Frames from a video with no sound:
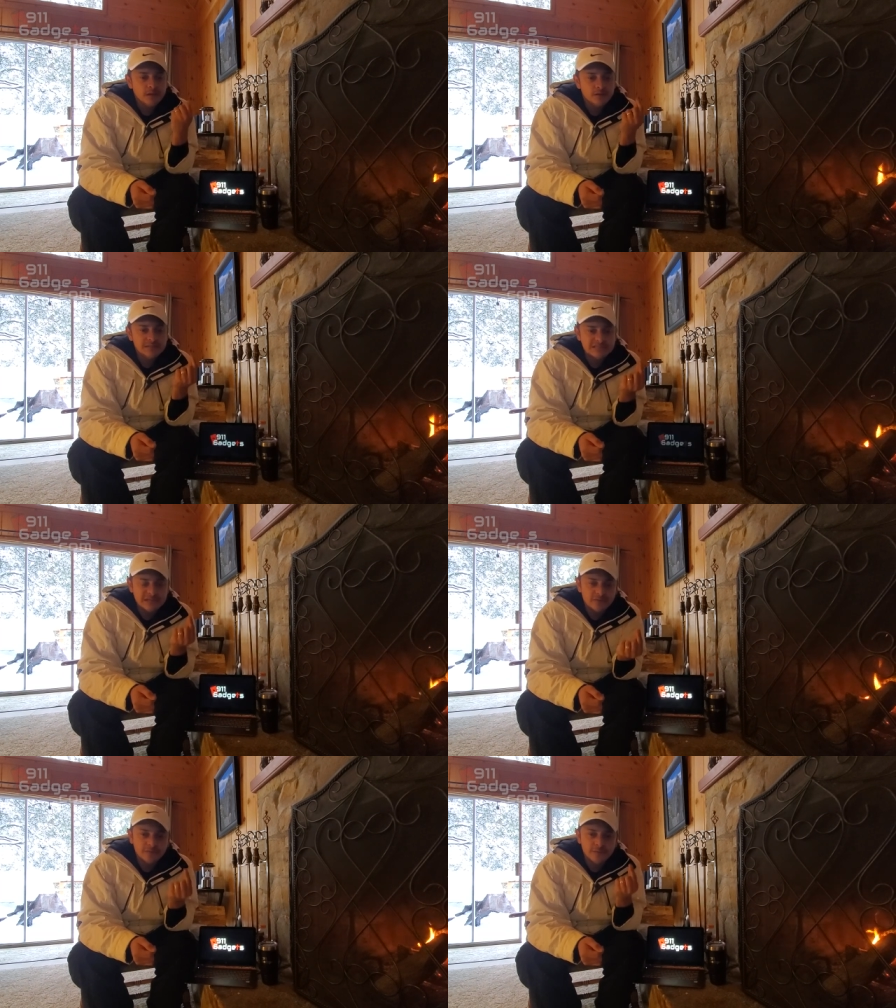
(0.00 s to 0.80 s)

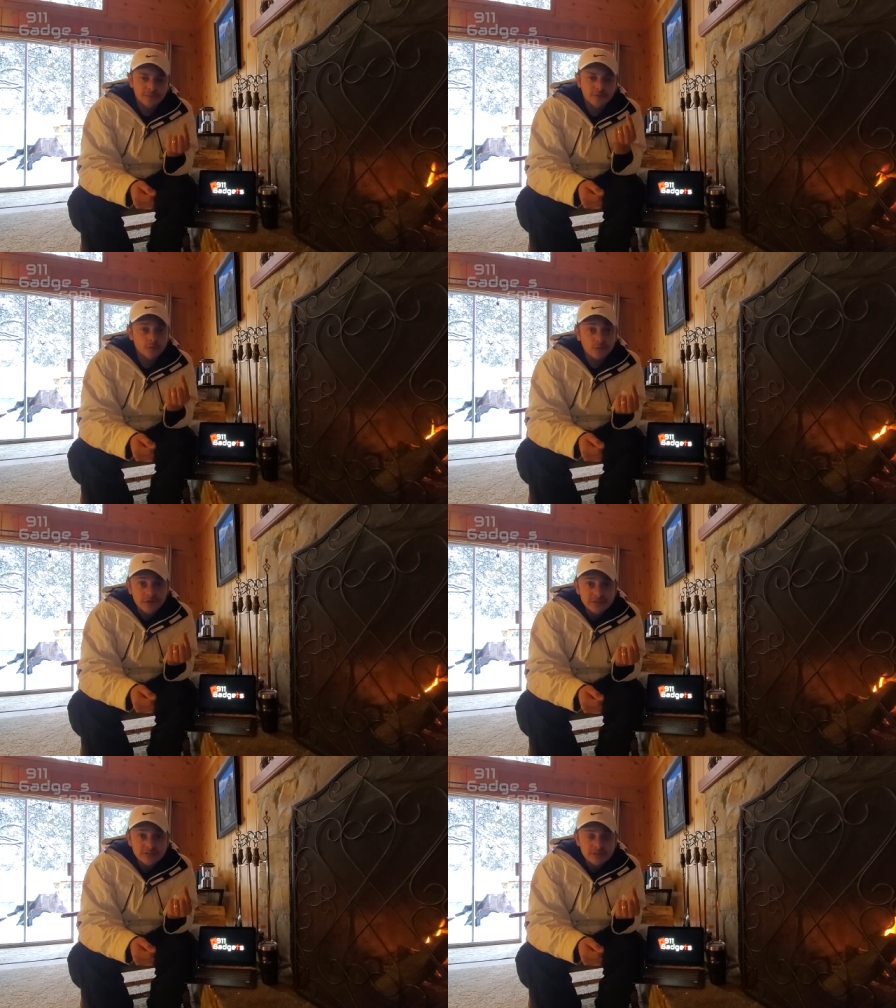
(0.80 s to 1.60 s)
Cell phone repair
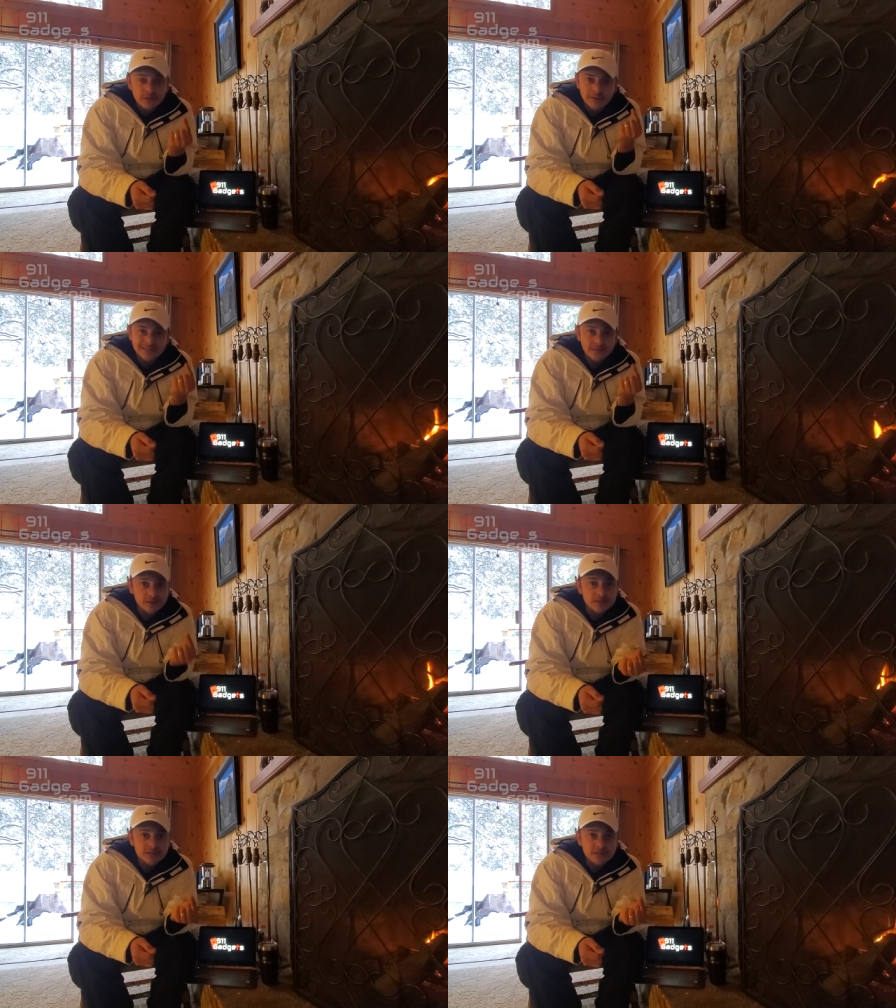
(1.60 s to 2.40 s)
works. It's
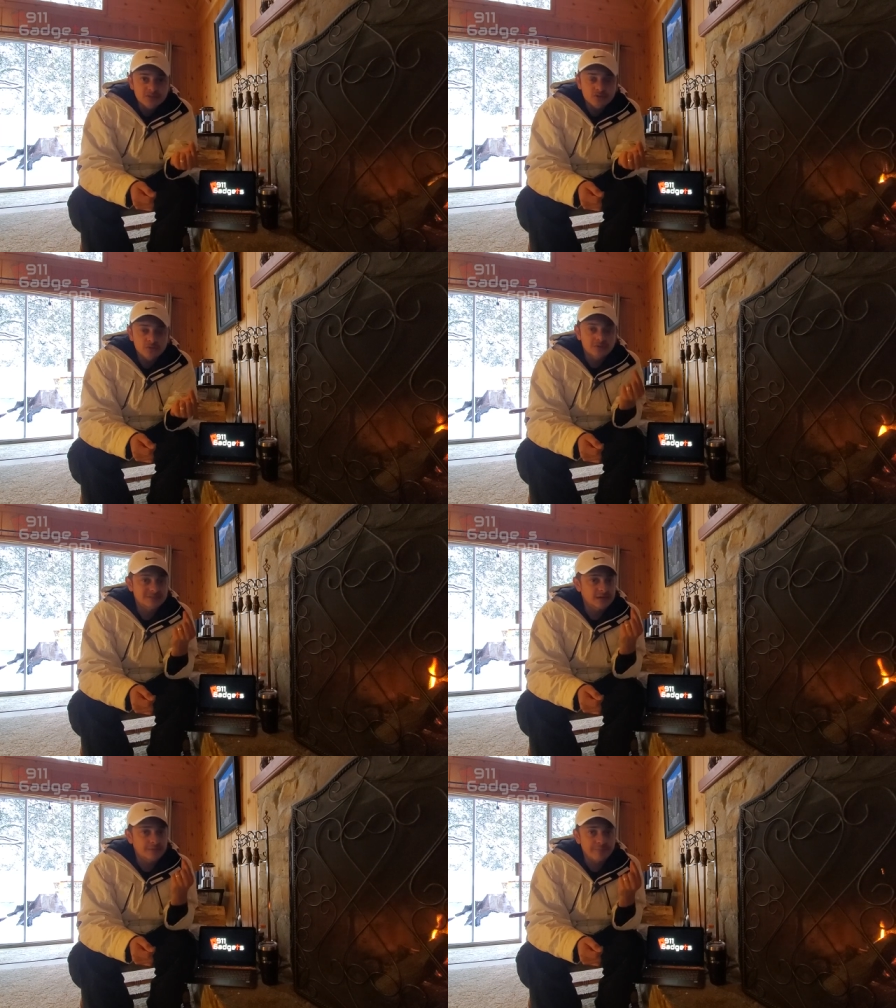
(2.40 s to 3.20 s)
easy to do. It's
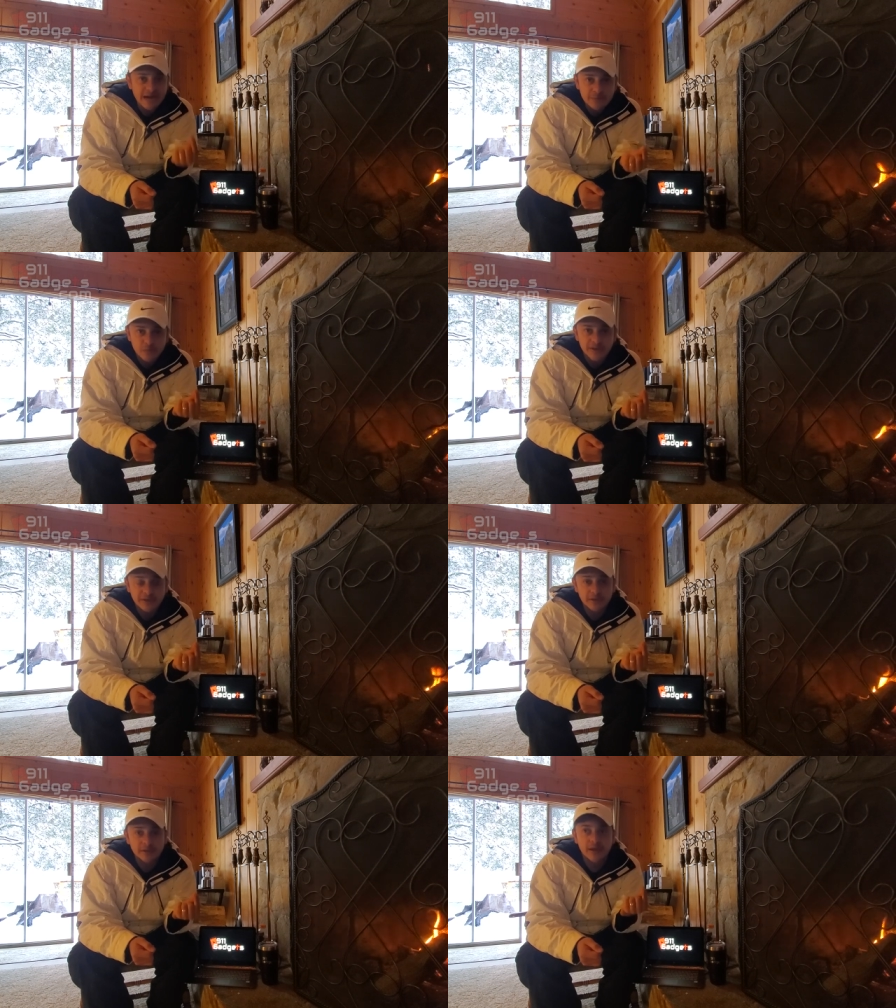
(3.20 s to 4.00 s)
not
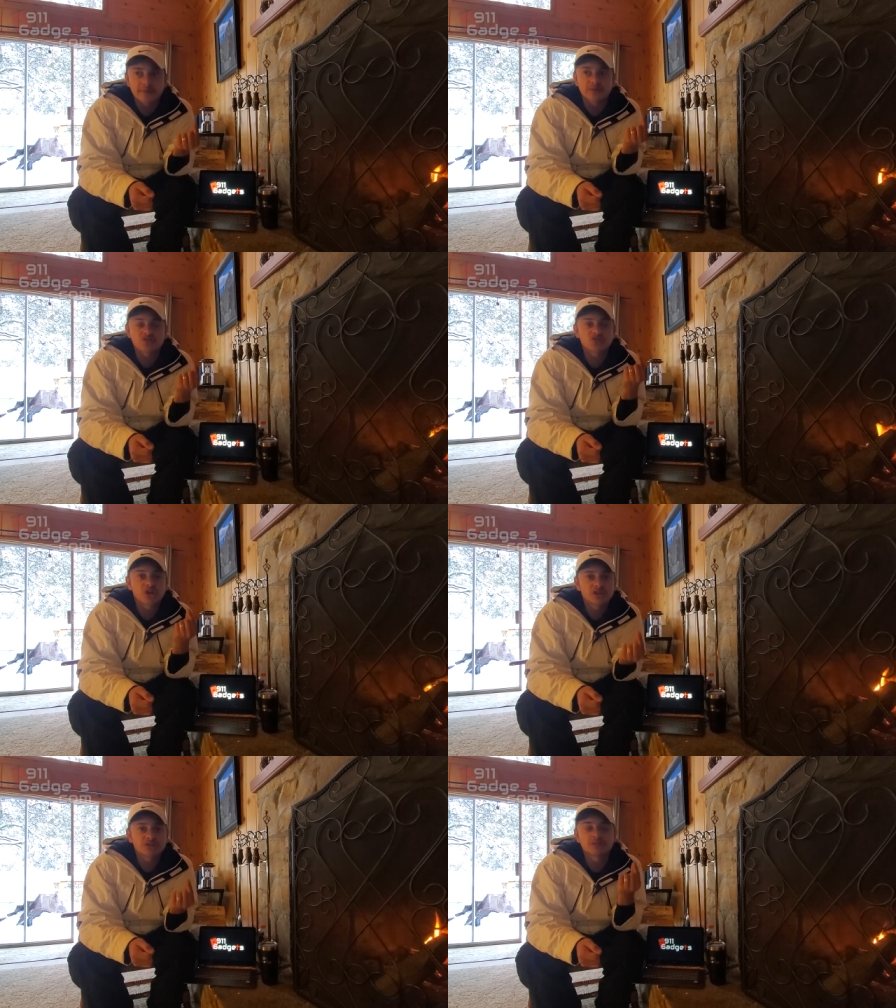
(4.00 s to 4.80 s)
backbreaking, and there's
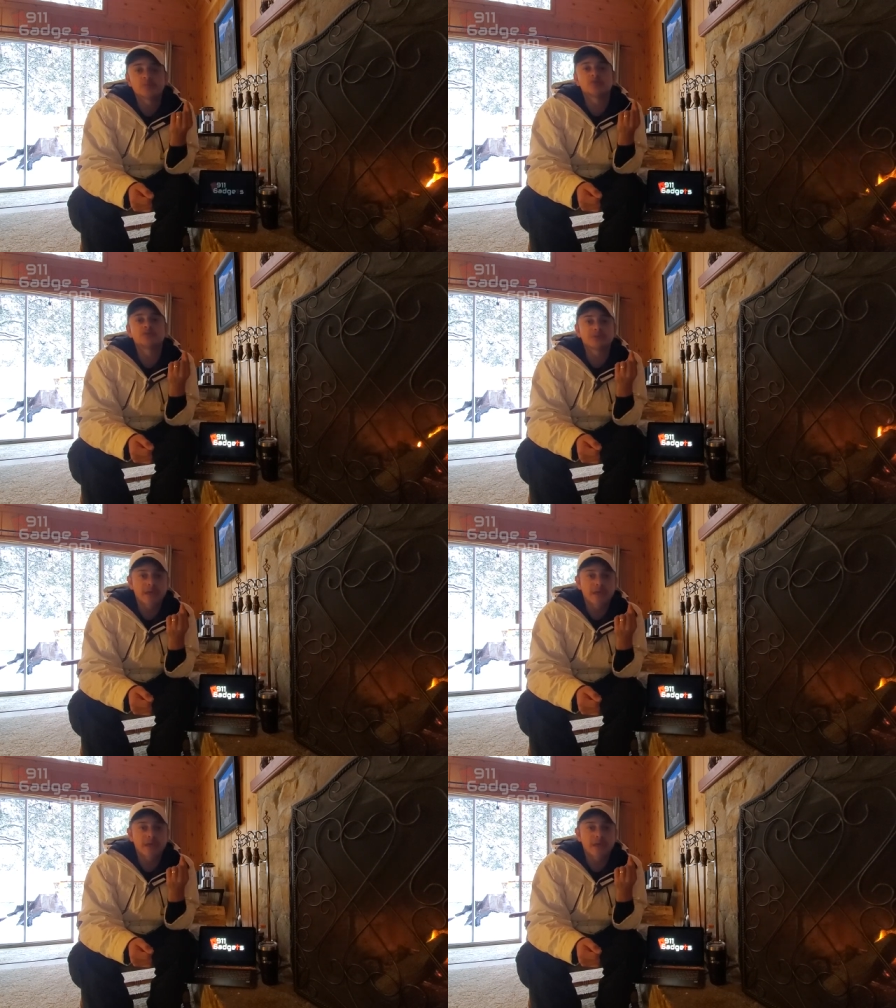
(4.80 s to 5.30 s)
customers